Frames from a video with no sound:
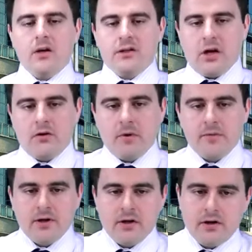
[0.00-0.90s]
So
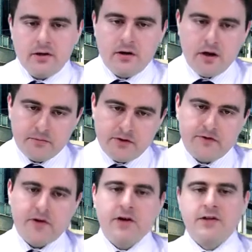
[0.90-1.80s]
remember the, the number
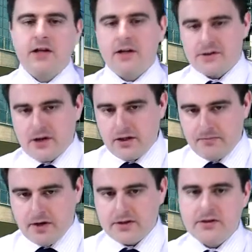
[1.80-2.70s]
first, then assign the
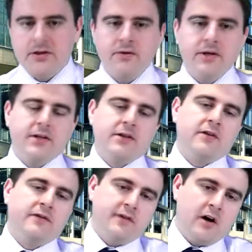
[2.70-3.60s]
button to it.
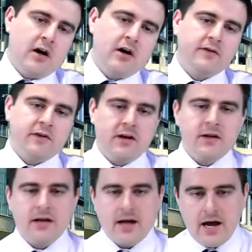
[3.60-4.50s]
So 5
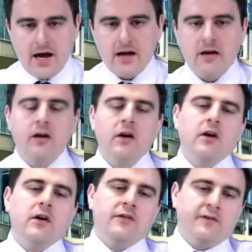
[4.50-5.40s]
and then N,
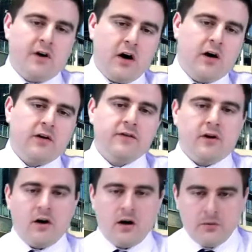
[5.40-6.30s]
5
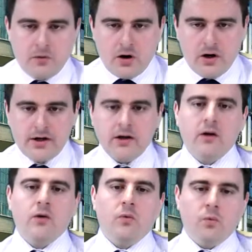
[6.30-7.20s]
IY,
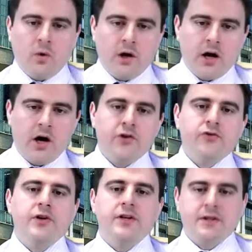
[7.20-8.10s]

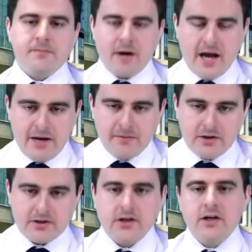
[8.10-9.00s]
100 is the
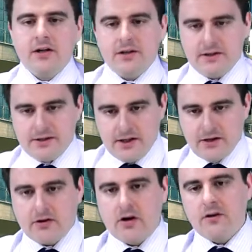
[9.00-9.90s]
payment,
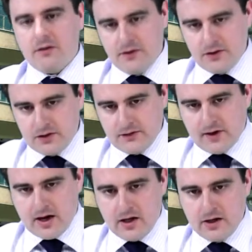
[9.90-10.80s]
0 future
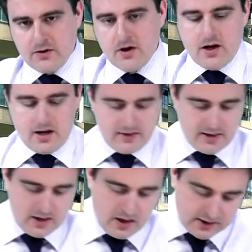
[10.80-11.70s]
value, and
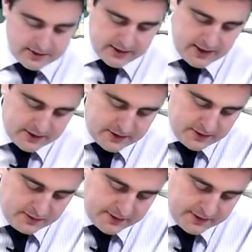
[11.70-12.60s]
then ask it
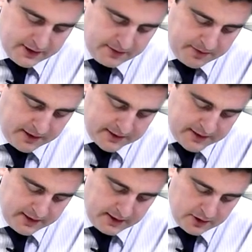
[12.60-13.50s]
to
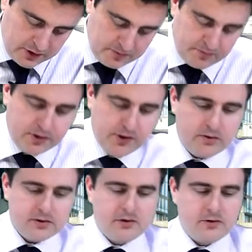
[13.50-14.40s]
CPT,
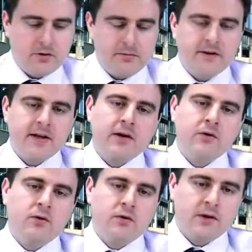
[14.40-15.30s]
compute, top left
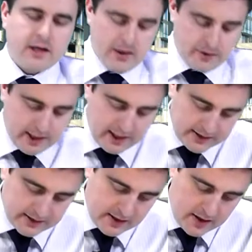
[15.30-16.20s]
hand corner of the
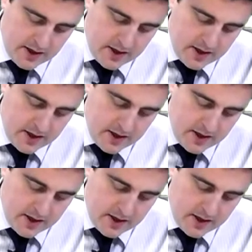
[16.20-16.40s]
calculator,